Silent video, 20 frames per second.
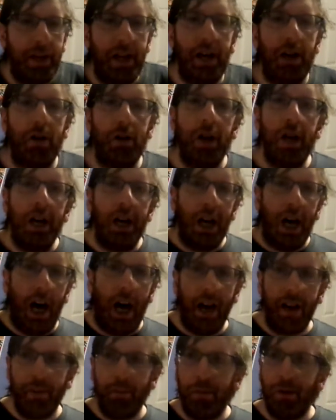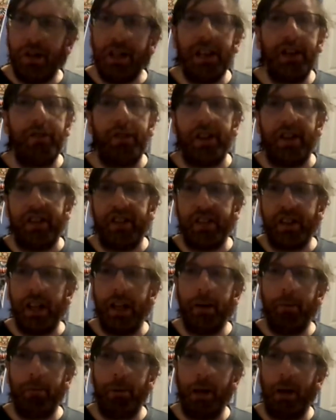Now, I believe it's
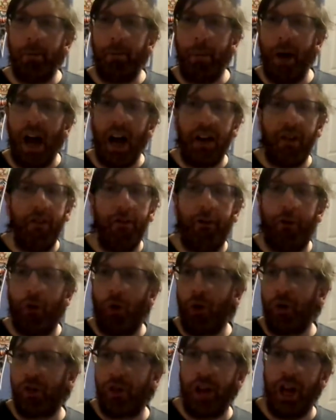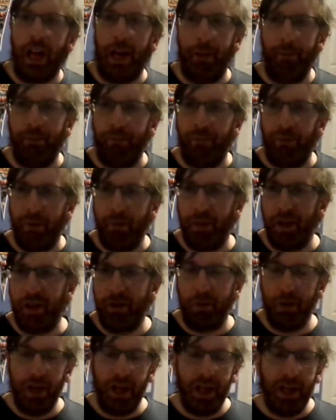going to be a back and forth game
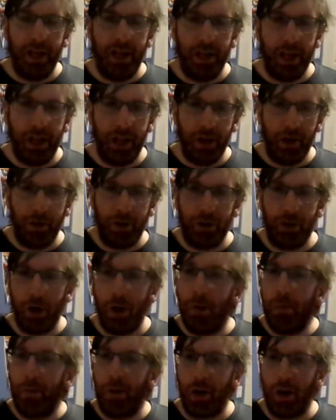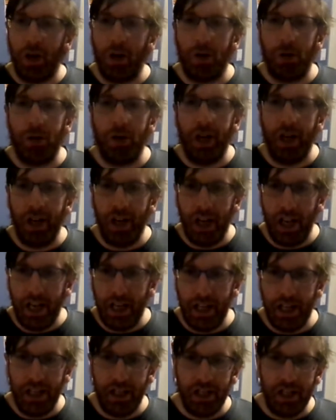between you know Joe Burrow
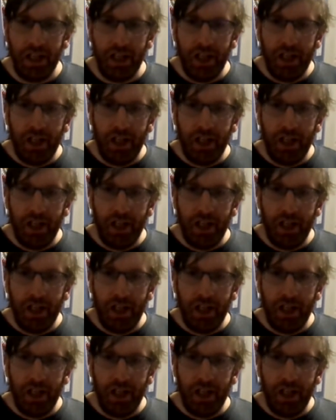and